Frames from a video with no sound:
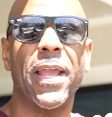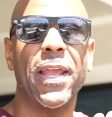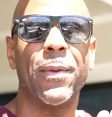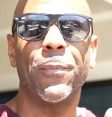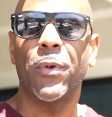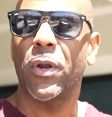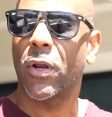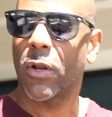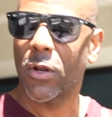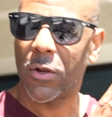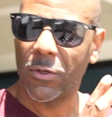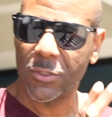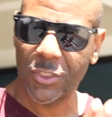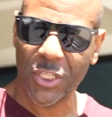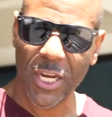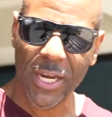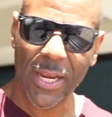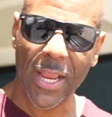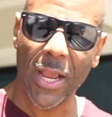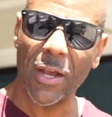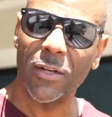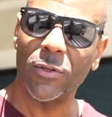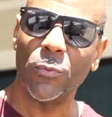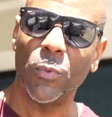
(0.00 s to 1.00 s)
and we're gonna go check
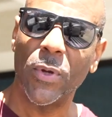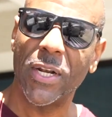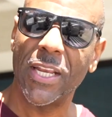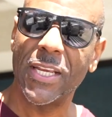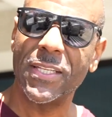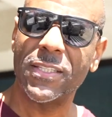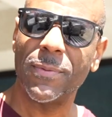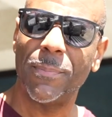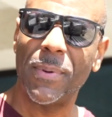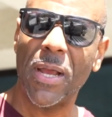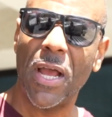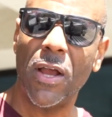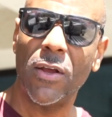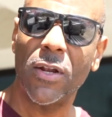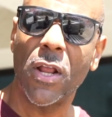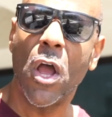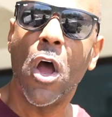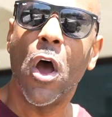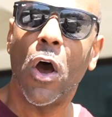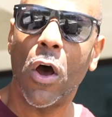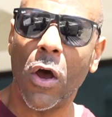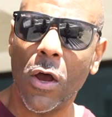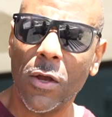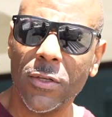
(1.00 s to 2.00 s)
out what he's
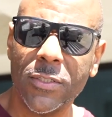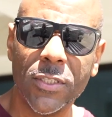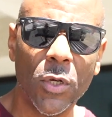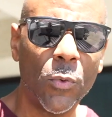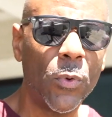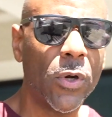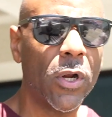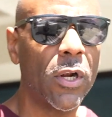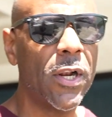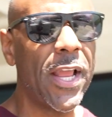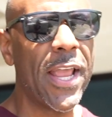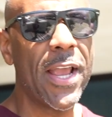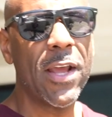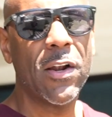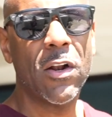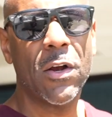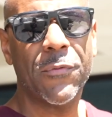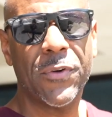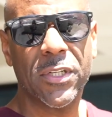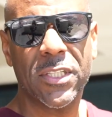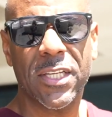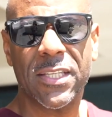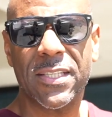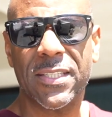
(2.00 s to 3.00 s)
about. Also, we're gonna head
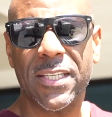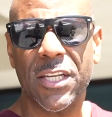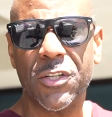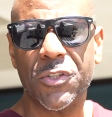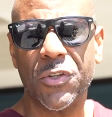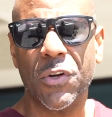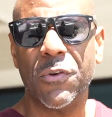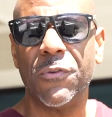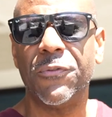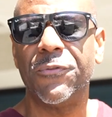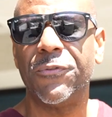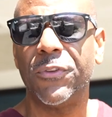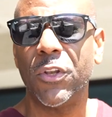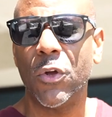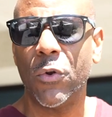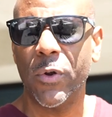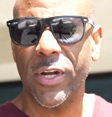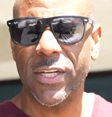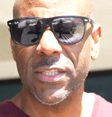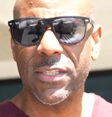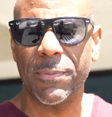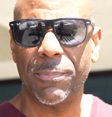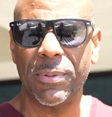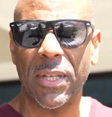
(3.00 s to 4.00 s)
over to Central
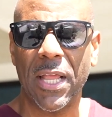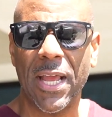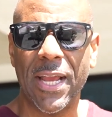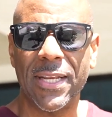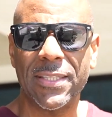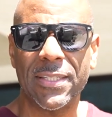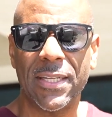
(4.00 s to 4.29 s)
Flooring Supply